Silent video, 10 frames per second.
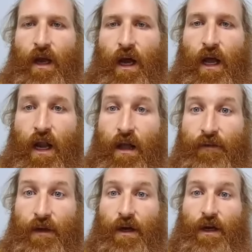I love
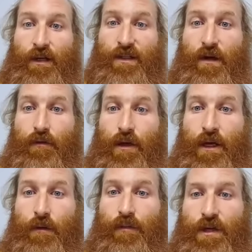you guys, and I really
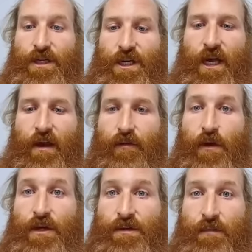appreciate
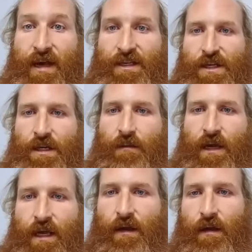everyone who's messaging
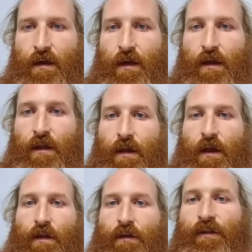me.
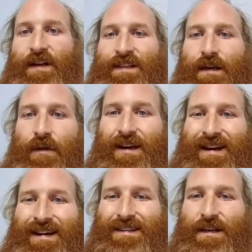First thing I'm going to
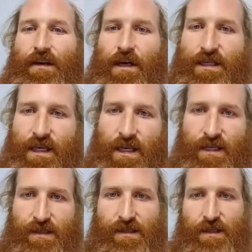ask you guys
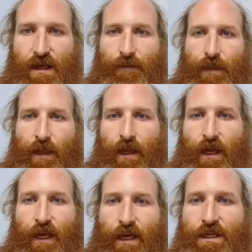is,
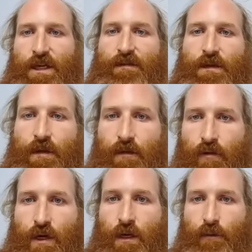unless you have something
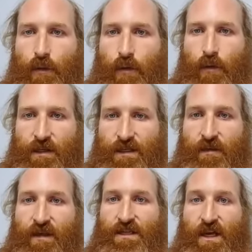really important, something
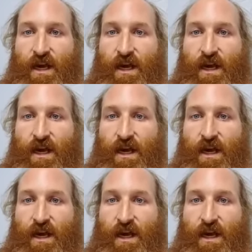that's going to